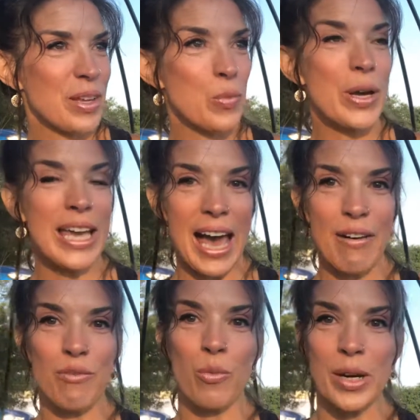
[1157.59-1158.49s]
we
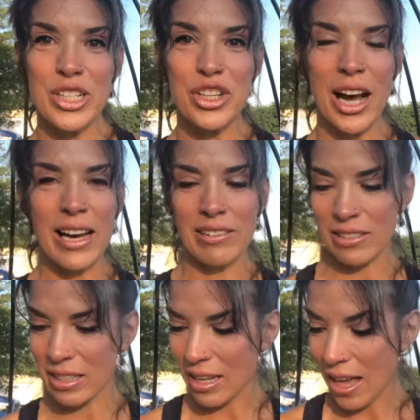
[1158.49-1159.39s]
have one
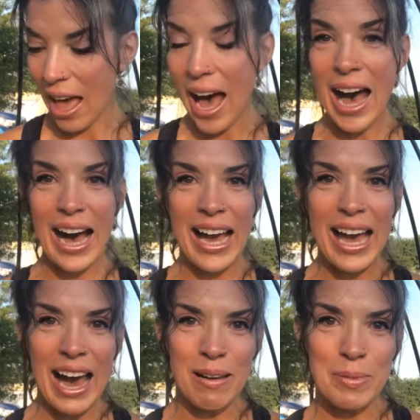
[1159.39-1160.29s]
child.
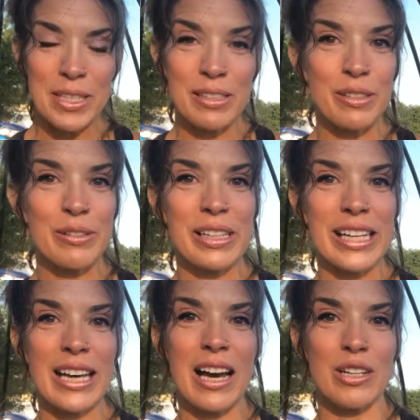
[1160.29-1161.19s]
I
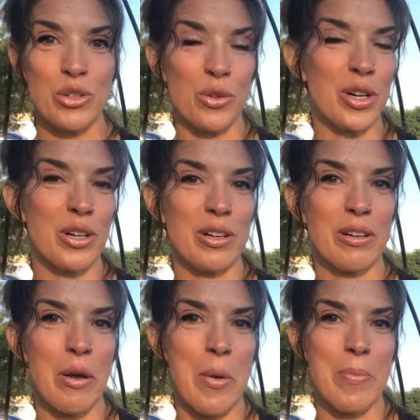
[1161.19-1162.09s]
absolutely adored
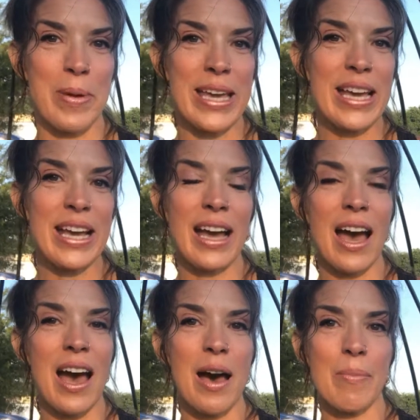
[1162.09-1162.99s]
being
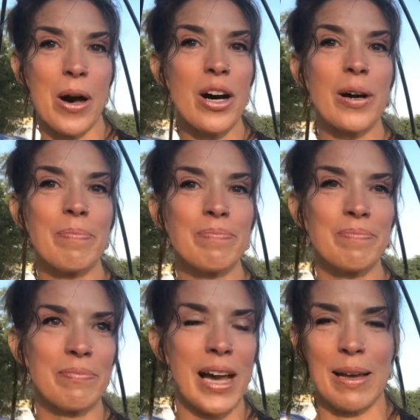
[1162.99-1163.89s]
a mom.
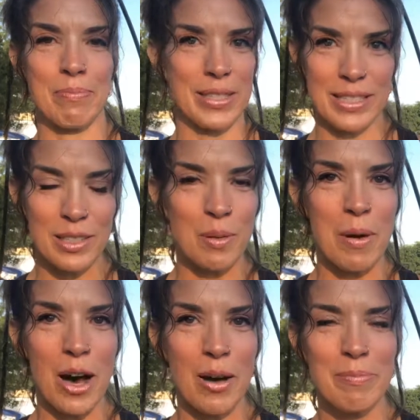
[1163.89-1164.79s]
I'm still a
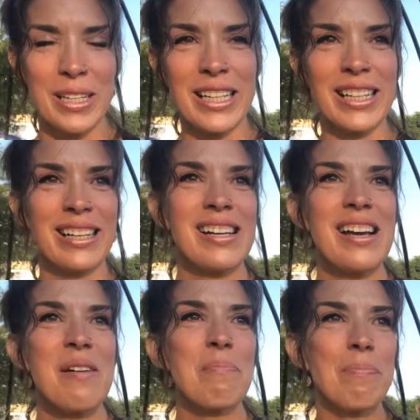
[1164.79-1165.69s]
mom,
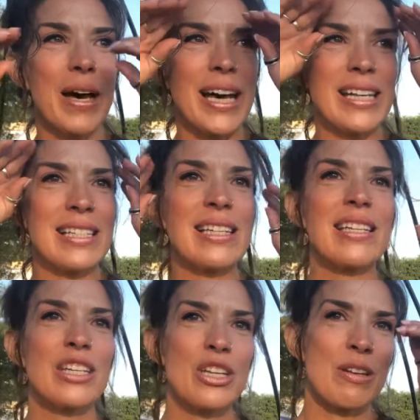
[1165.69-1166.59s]
but
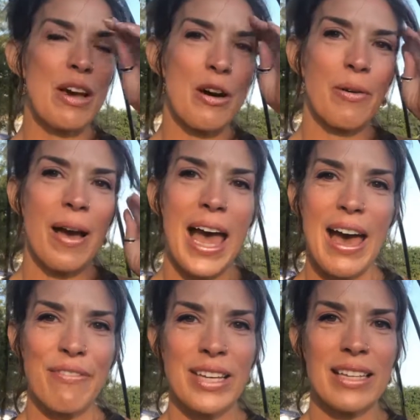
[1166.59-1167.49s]
you know,
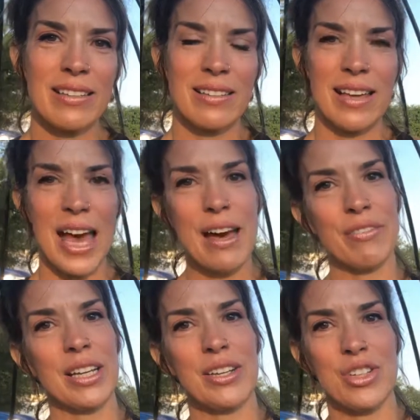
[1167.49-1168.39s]

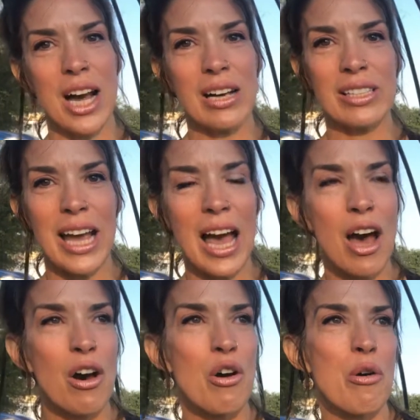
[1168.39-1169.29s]
having a child at
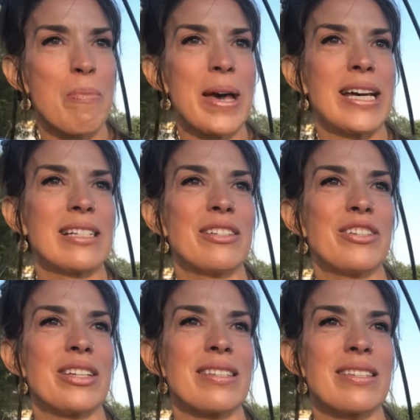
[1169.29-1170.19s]
home and
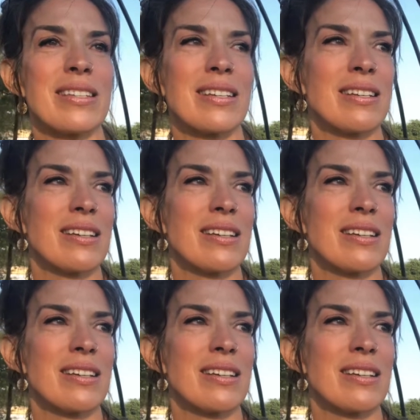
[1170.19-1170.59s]
just